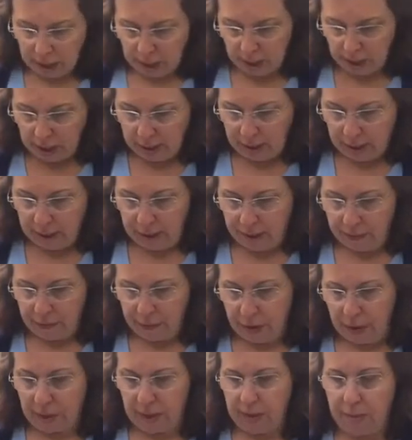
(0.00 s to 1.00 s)
you can see the
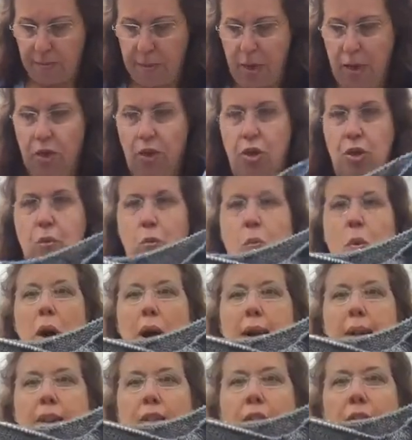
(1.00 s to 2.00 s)
front is much
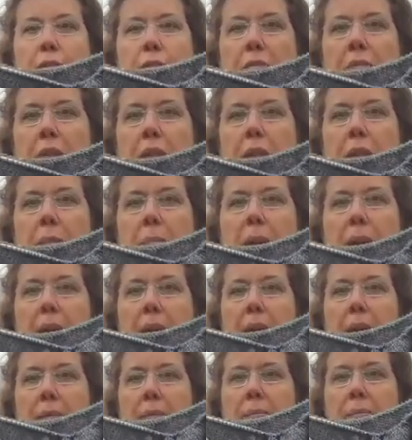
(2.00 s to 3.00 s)
wider than the
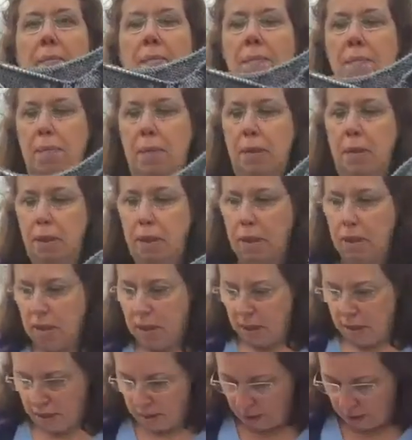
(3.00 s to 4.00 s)
back
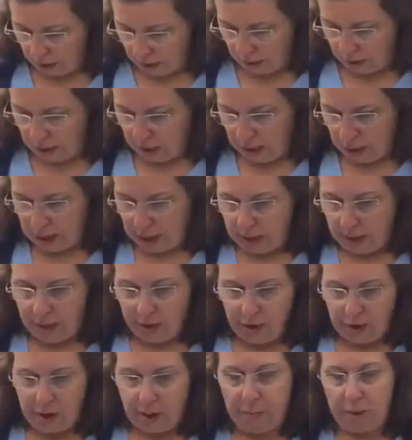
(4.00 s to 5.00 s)
so yeah and
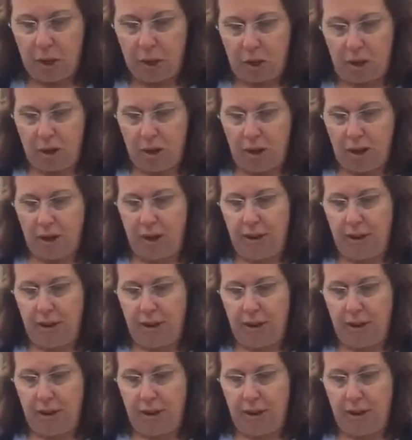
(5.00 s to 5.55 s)
here's how much yarn